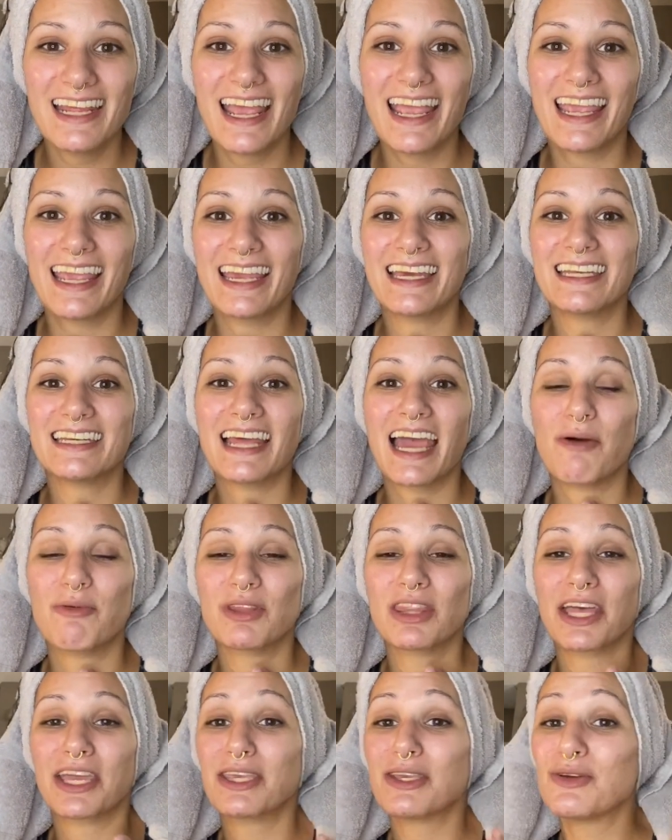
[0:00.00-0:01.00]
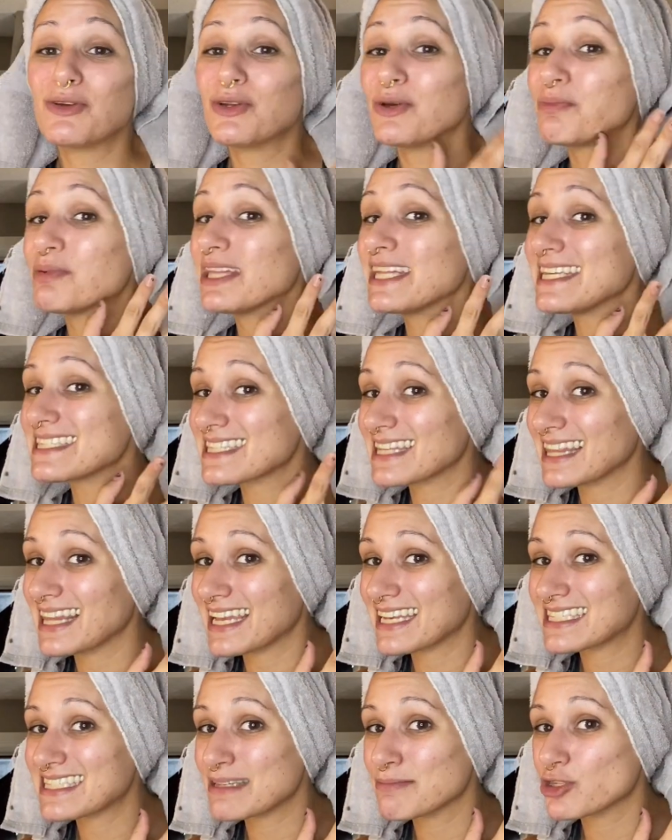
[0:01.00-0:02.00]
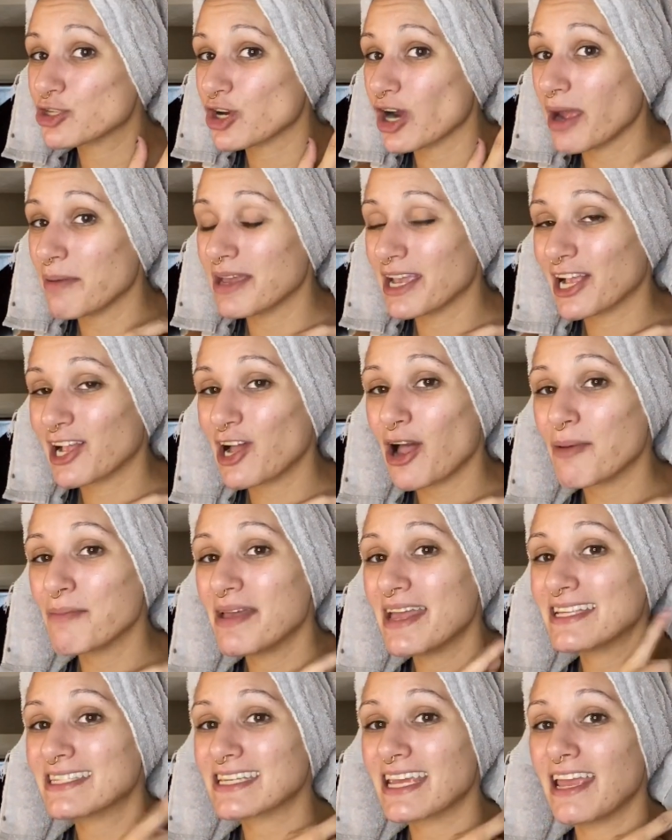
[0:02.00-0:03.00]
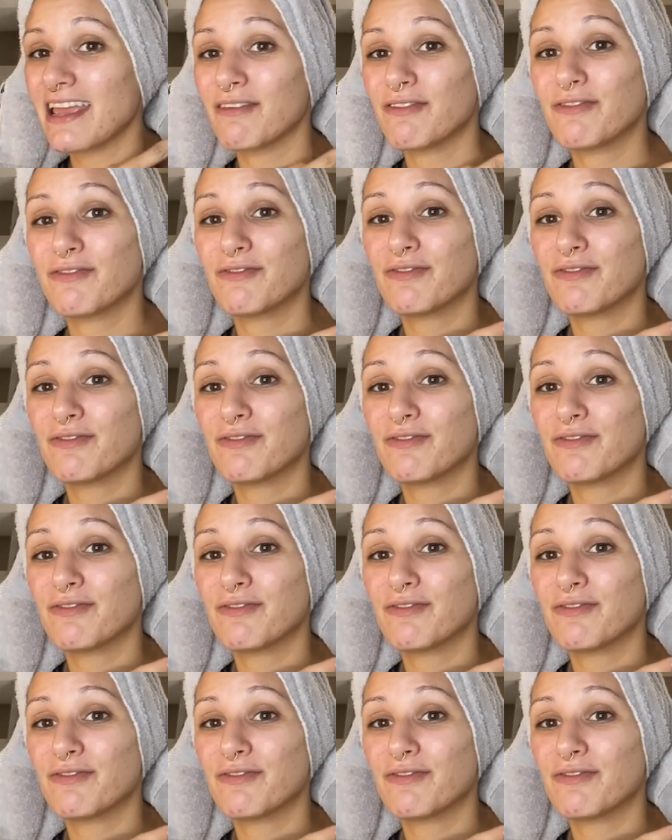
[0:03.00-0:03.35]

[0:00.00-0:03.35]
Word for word: and I would like you to please like, subscribe, and comment if